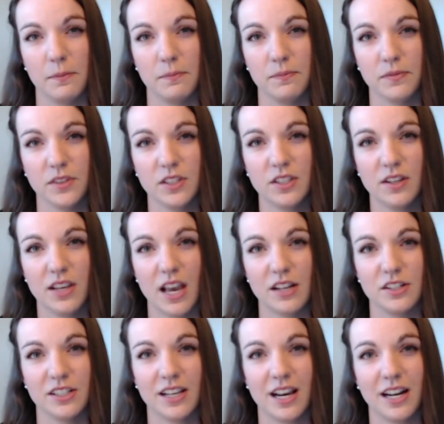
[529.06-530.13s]

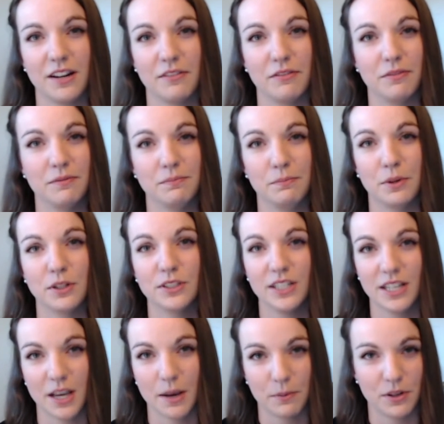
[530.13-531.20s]
Just kind of building
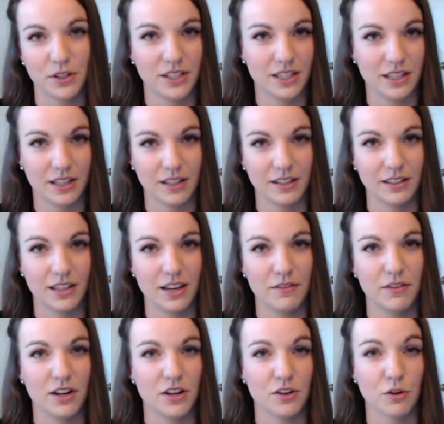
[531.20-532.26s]
up your teen, even
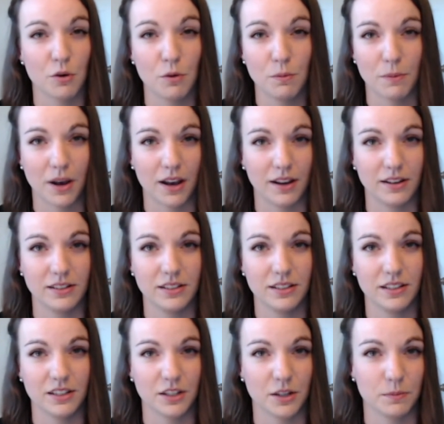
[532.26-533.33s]
in your own mind,
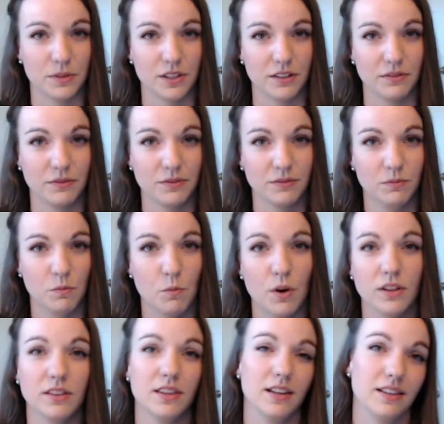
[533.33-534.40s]
in terms of
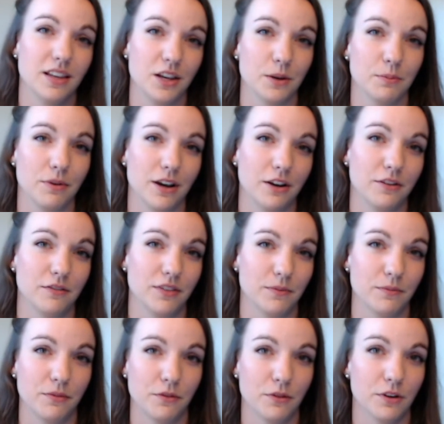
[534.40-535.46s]
one thing that you're proud of them
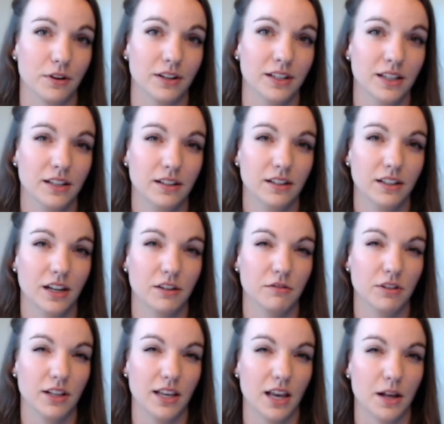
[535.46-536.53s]
for, can
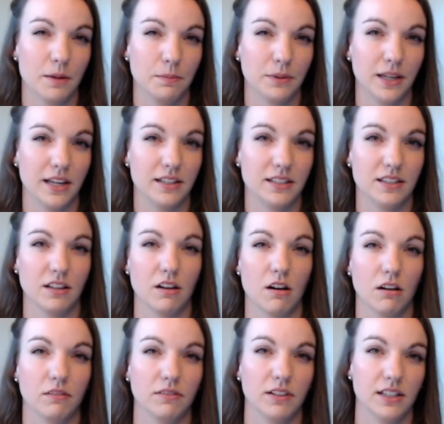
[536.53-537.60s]
really help place the
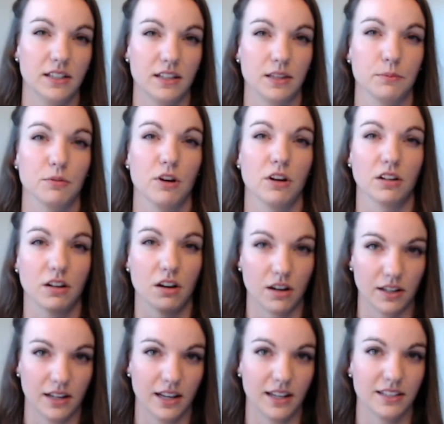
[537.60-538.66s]
conflict in the broader
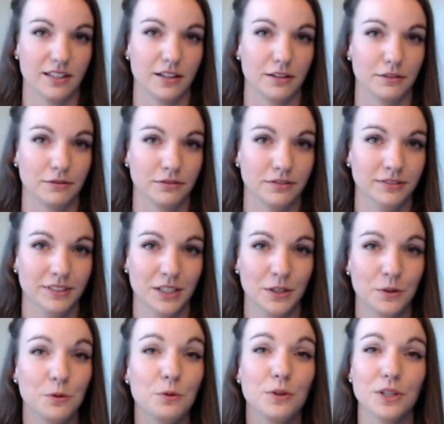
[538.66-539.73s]
context of
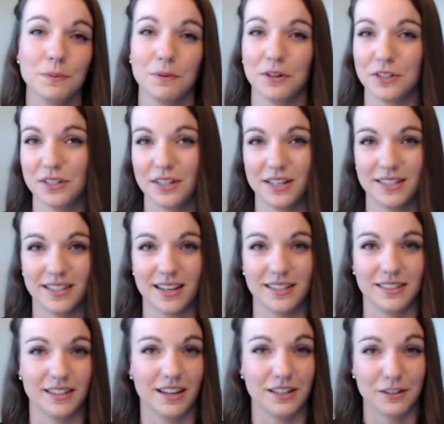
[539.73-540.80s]
who this person is as
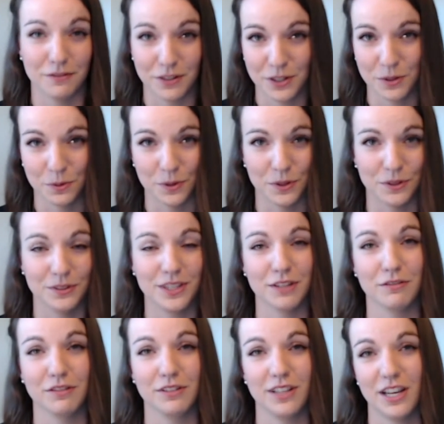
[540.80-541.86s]
an individual, the
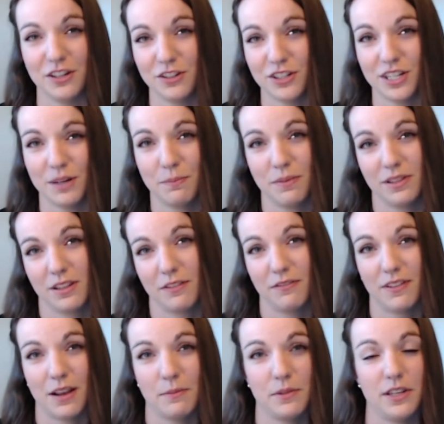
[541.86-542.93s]
relationship, and the
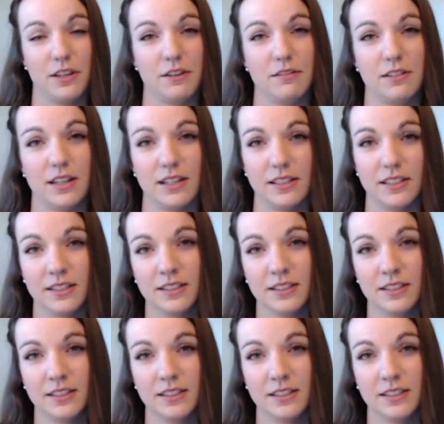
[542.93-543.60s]
family unit.